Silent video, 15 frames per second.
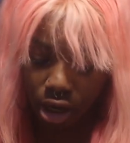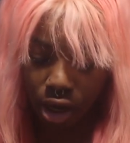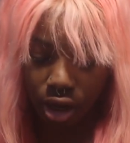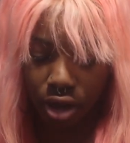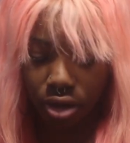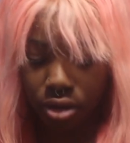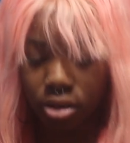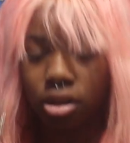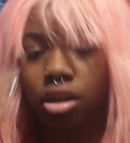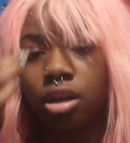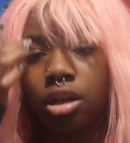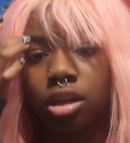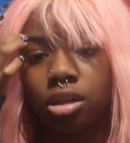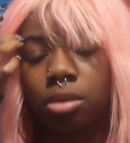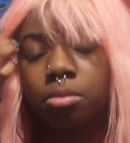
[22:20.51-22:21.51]
And
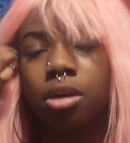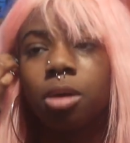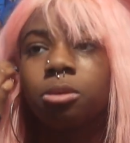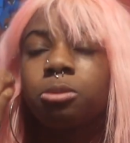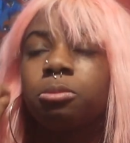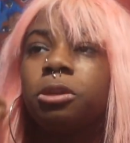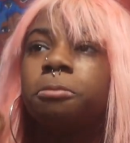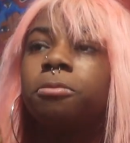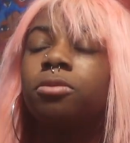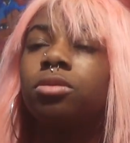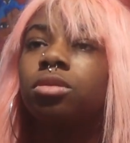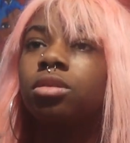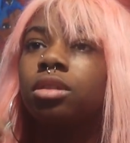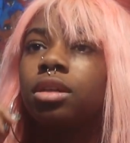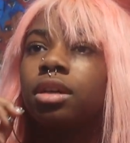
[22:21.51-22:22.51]
sometimes
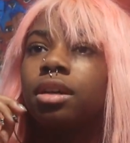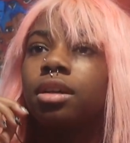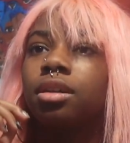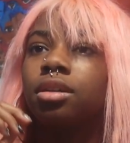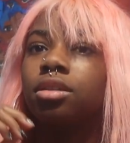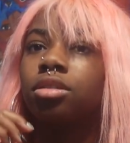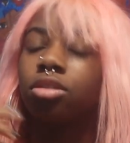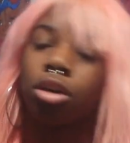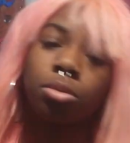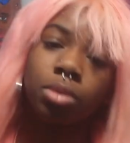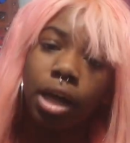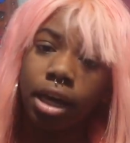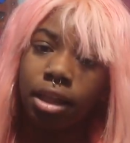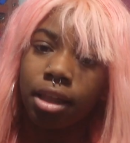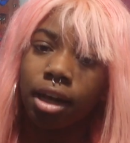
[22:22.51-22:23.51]
people don't
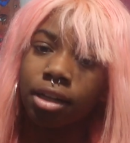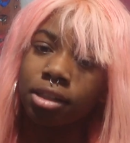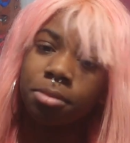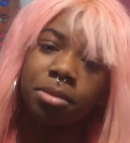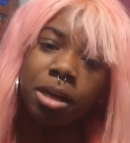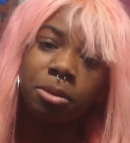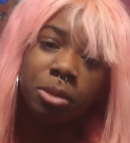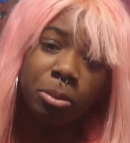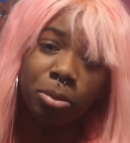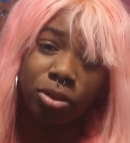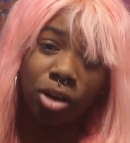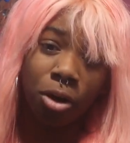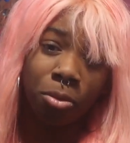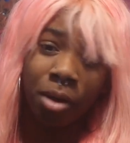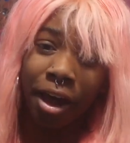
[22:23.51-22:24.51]
like that. Sometimes people
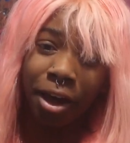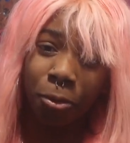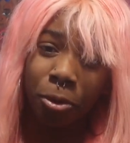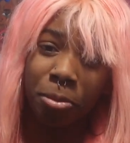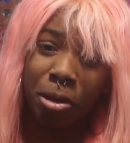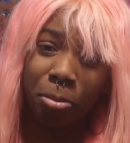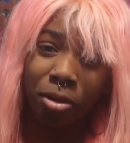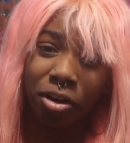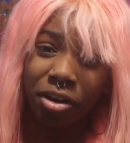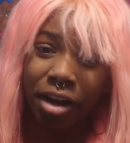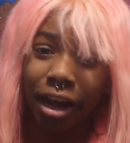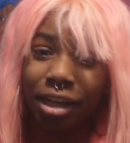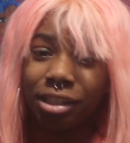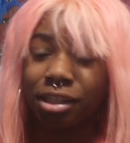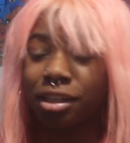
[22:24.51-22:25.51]
don't like when people are
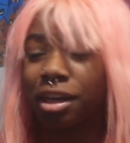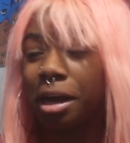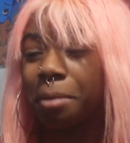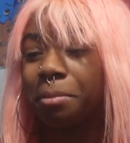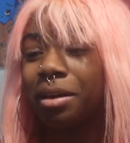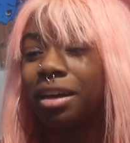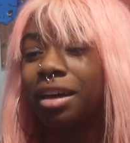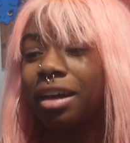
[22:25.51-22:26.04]
nice to them.